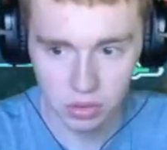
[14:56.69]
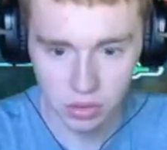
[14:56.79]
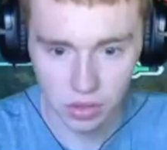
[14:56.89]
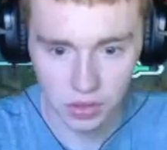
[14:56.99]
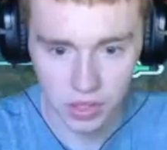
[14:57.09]

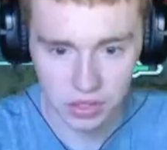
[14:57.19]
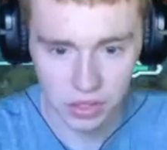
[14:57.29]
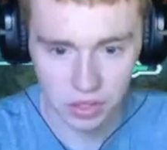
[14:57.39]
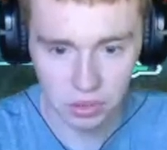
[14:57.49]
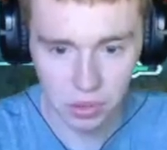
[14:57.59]
oh, yes, and the
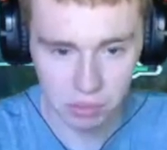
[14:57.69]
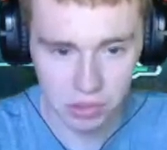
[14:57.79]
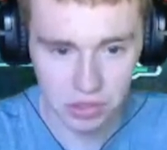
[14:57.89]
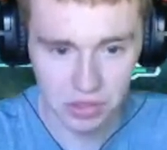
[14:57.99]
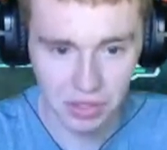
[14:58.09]

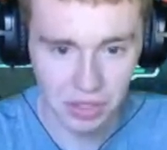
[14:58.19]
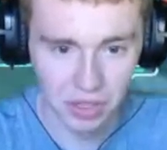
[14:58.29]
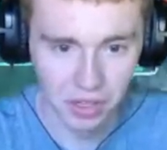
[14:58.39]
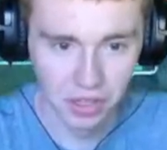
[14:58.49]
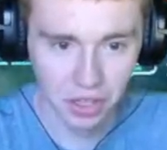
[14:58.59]
crypts.
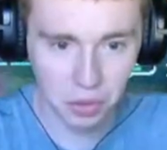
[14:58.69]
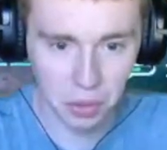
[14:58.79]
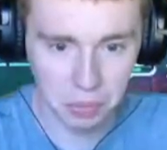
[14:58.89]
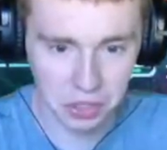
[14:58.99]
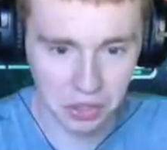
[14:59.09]
The
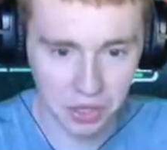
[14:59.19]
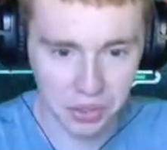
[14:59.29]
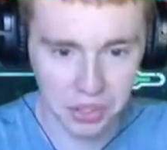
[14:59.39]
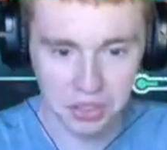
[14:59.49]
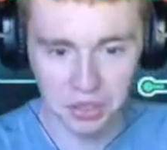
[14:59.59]
crypts are out
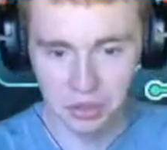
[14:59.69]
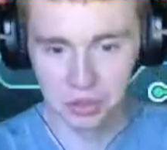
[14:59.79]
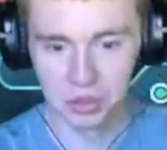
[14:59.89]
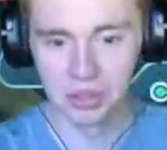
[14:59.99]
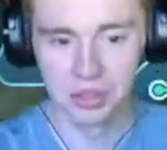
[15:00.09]
here, too.
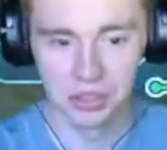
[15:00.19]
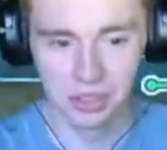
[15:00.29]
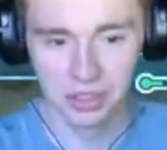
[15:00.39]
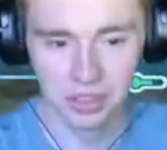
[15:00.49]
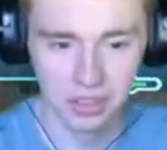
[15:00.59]

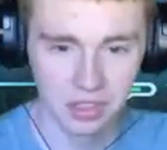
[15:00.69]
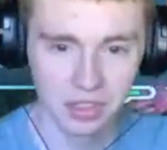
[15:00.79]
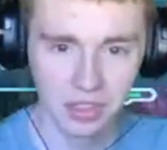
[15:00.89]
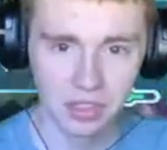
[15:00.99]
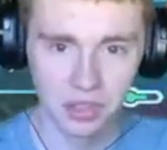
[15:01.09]

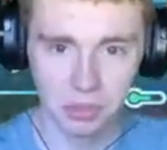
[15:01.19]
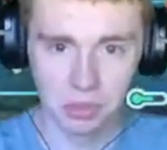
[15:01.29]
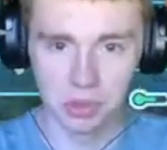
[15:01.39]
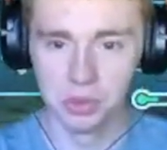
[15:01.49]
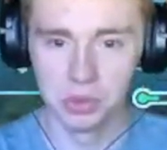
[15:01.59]
Crypt
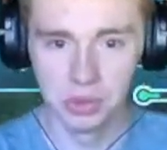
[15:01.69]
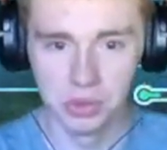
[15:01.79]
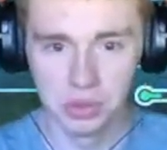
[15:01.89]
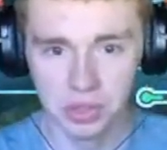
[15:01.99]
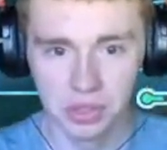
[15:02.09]
ghouls.